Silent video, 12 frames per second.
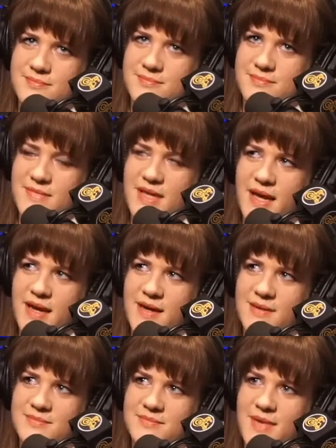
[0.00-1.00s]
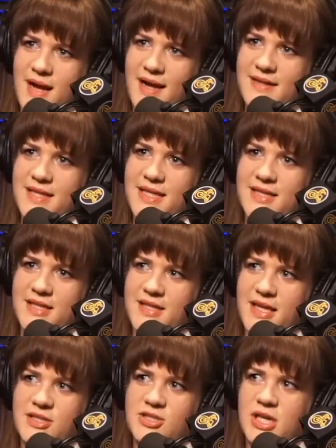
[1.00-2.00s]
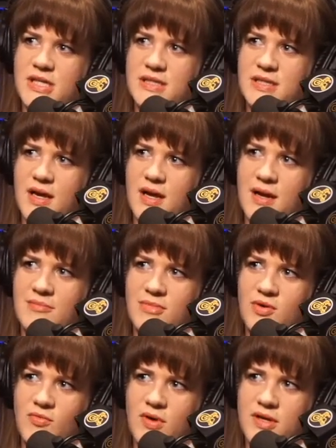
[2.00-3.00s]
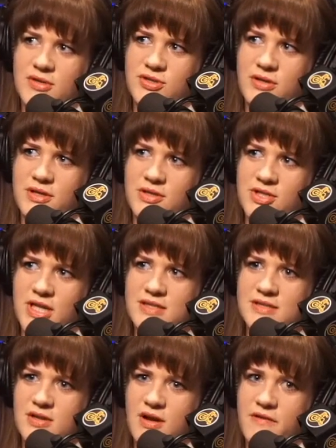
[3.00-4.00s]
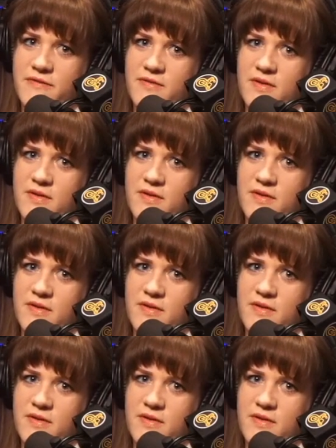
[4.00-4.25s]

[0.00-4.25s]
Yeah. I think that they just want to show their chests off.